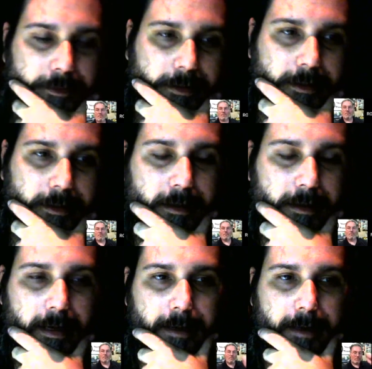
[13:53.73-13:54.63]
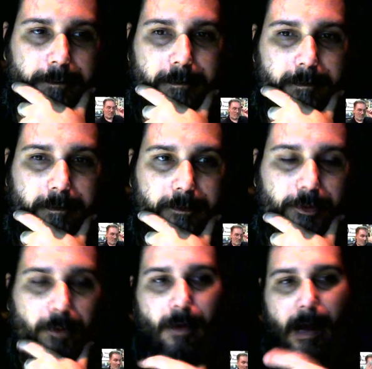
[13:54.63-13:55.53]
good.
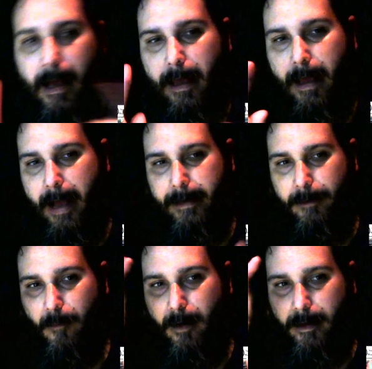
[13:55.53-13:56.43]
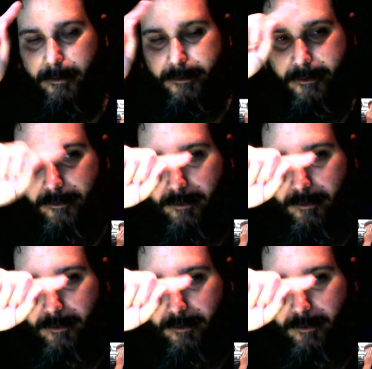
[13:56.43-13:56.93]
So I didn't want to,